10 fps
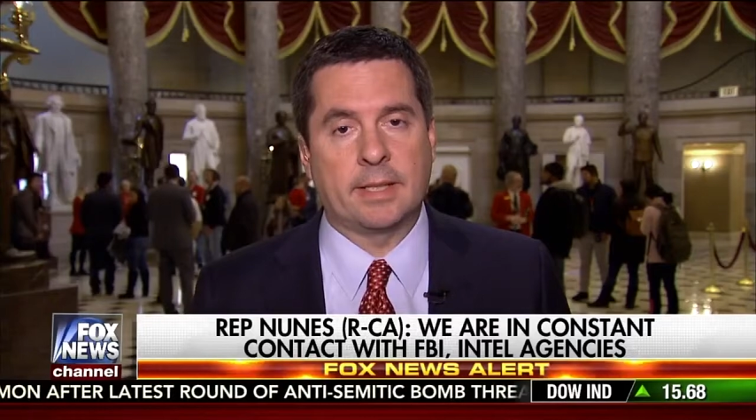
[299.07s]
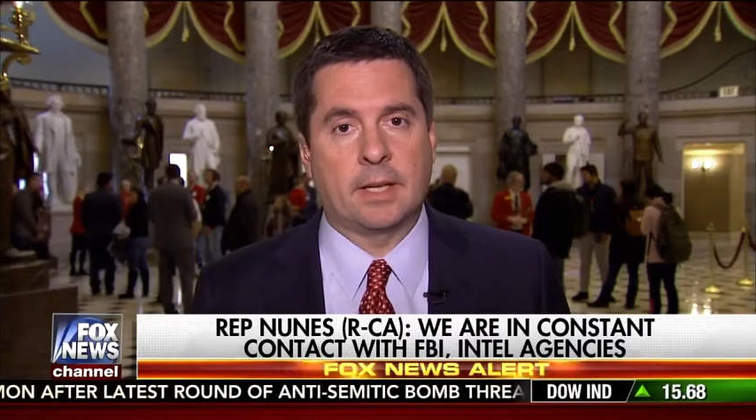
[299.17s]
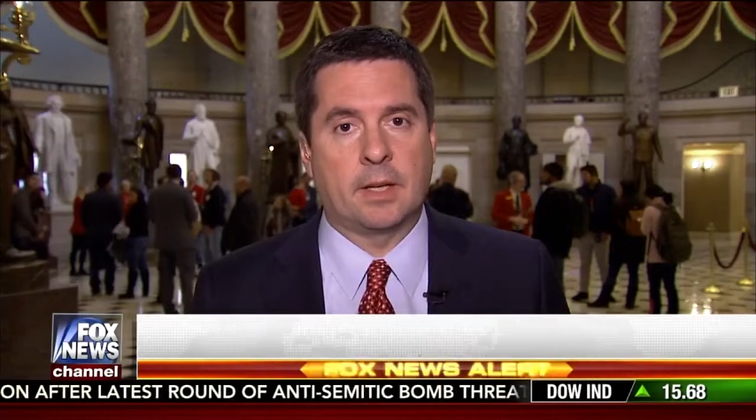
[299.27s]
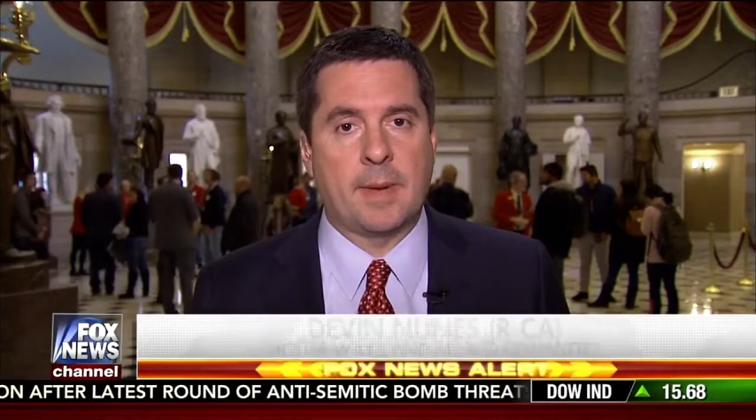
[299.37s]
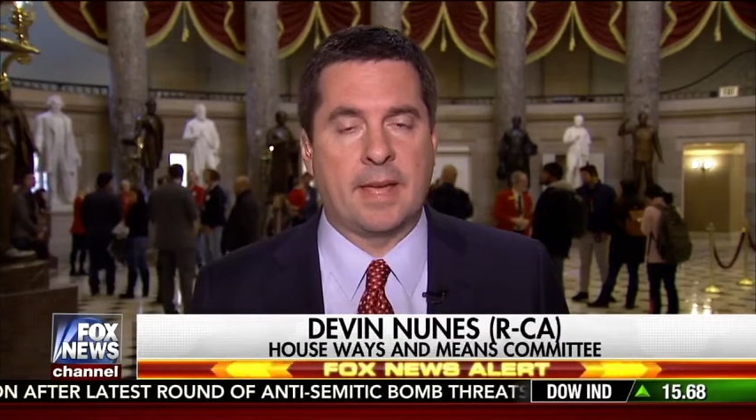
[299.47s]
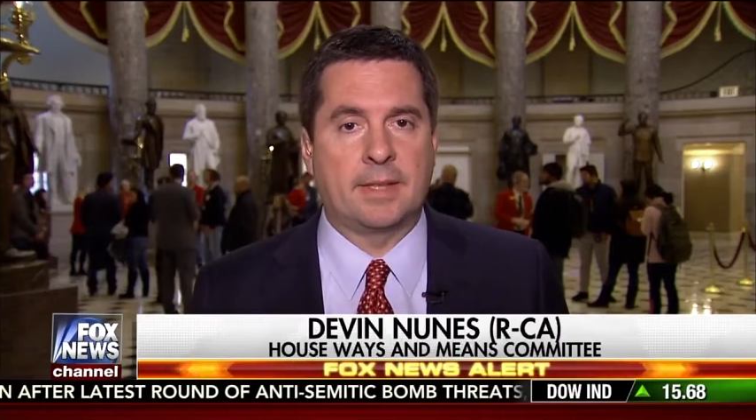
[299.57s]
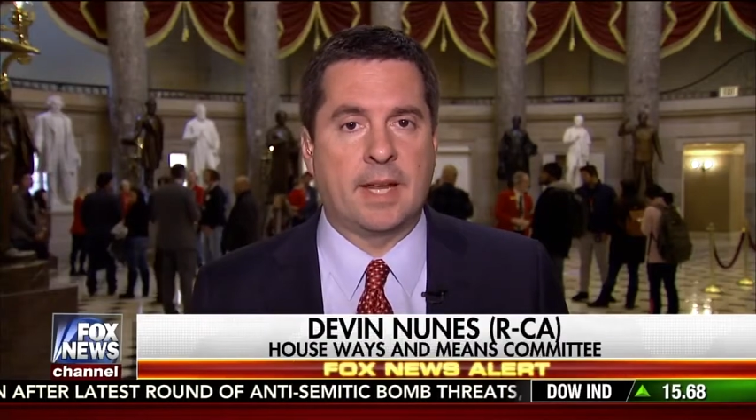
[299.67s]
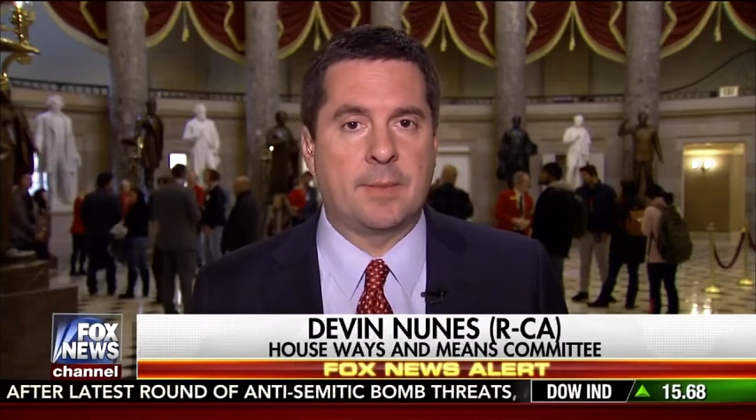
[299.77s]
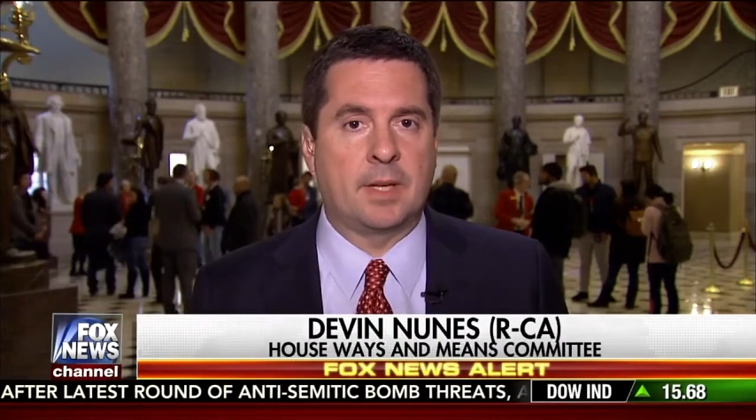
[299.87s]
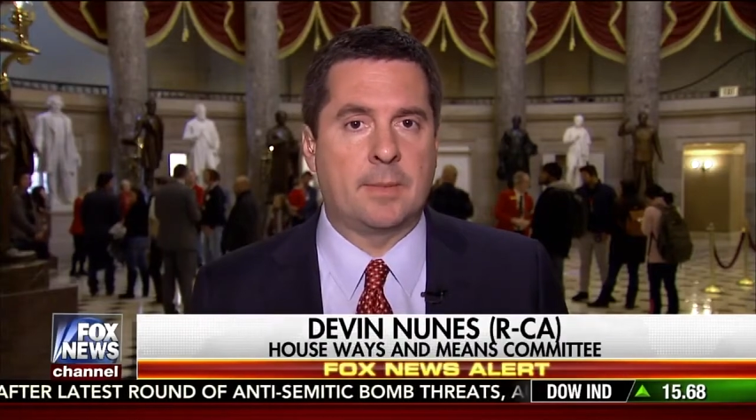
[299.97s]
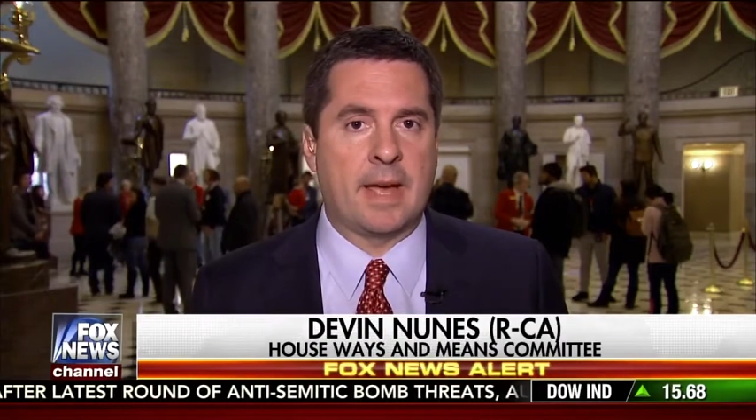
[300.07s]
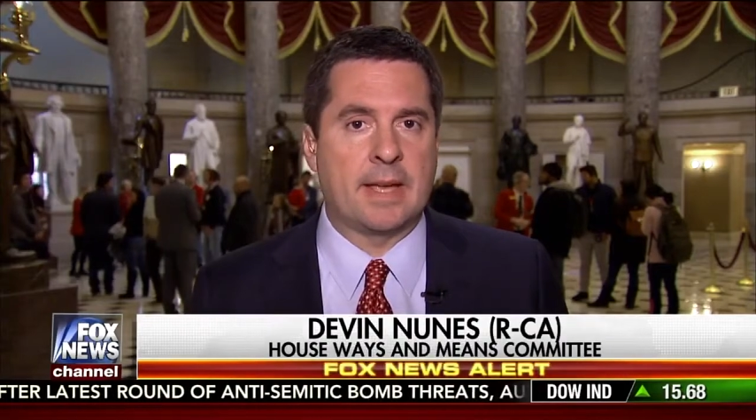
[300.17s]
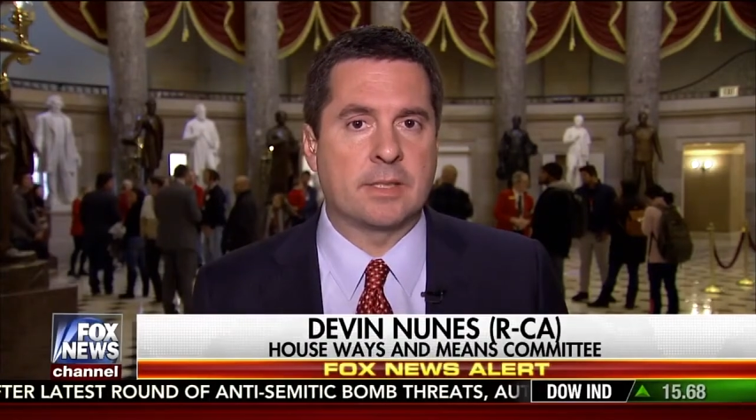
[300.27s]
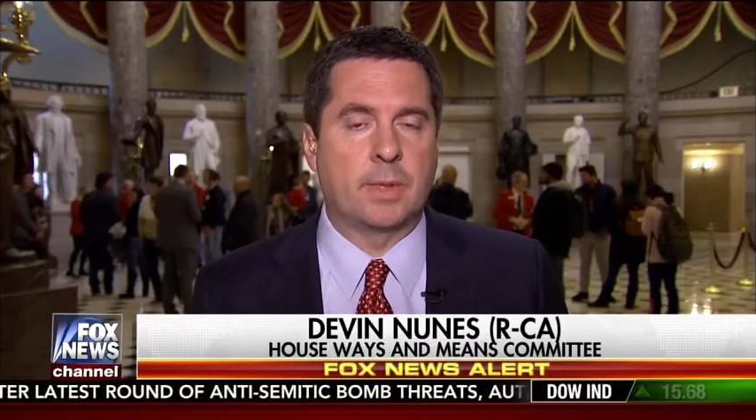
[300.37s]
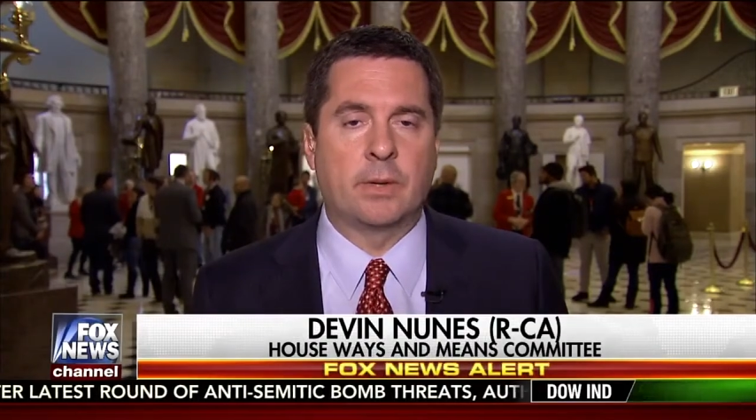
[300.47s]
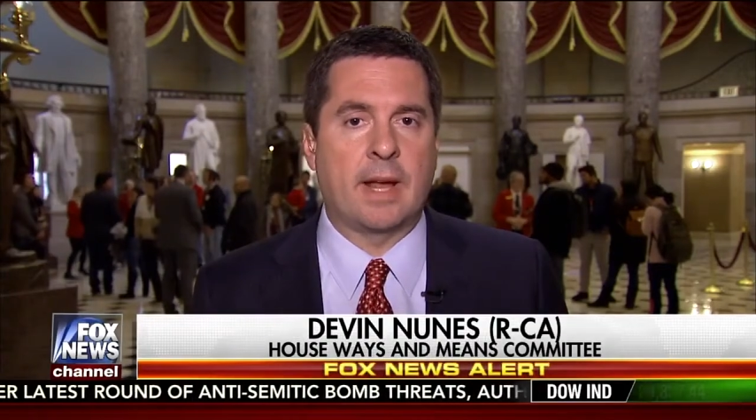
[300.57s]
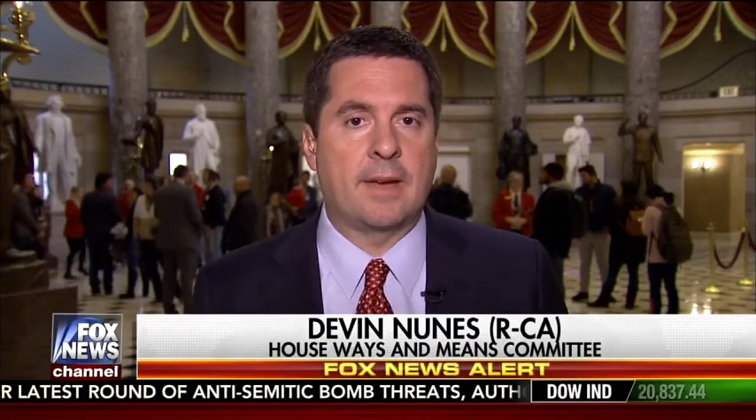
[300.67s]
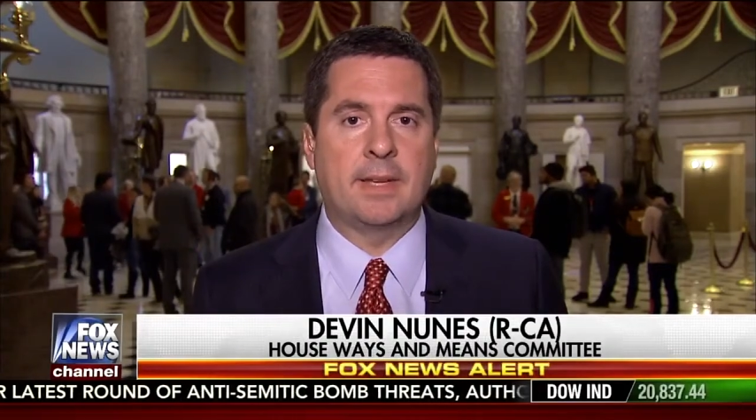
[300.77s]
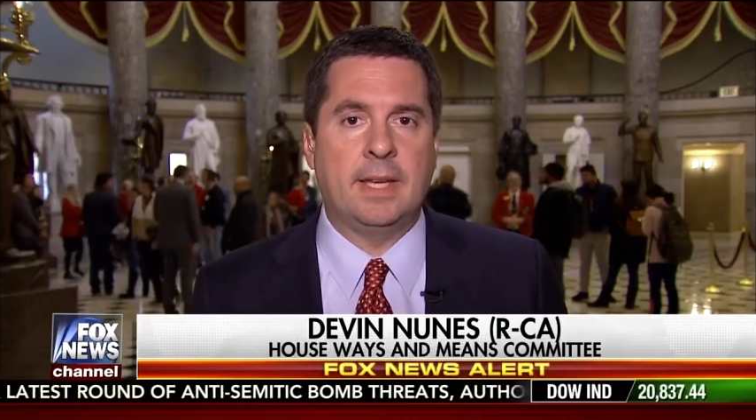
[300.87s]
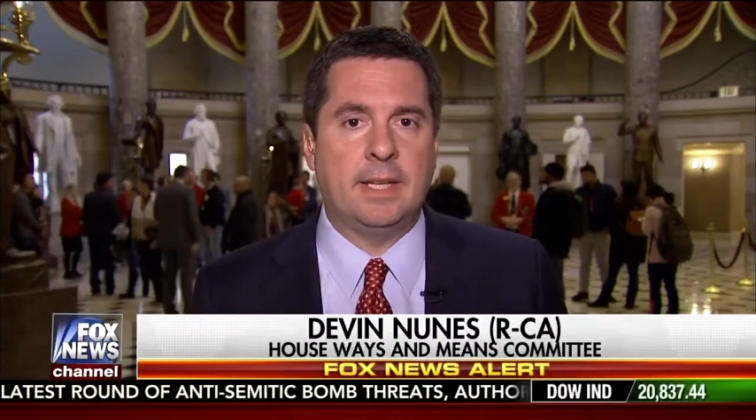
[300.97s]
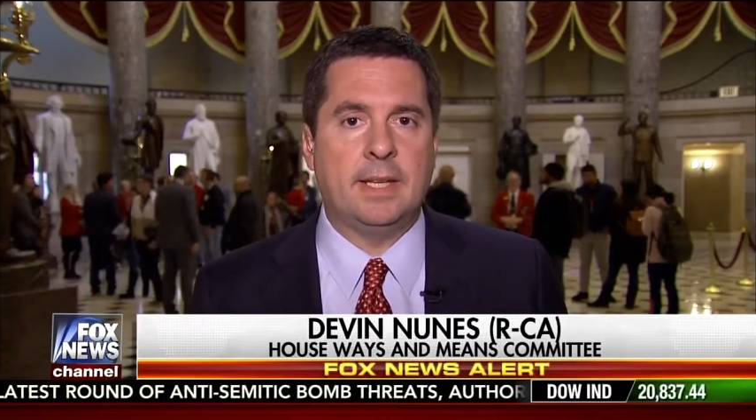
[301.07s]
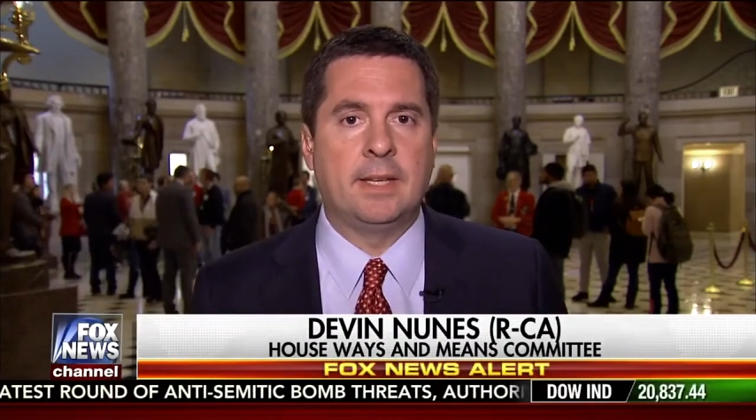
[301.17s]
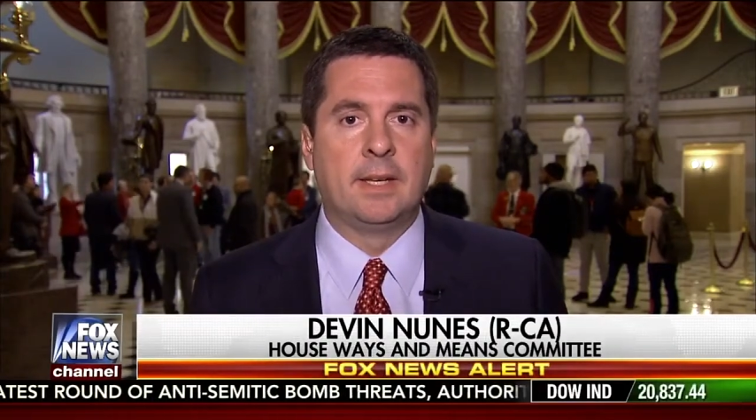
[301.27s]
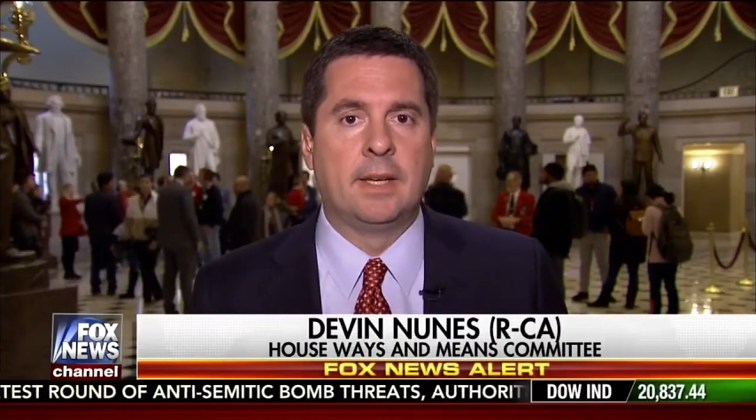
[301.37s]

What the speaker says: and the name unmasked, we don't have any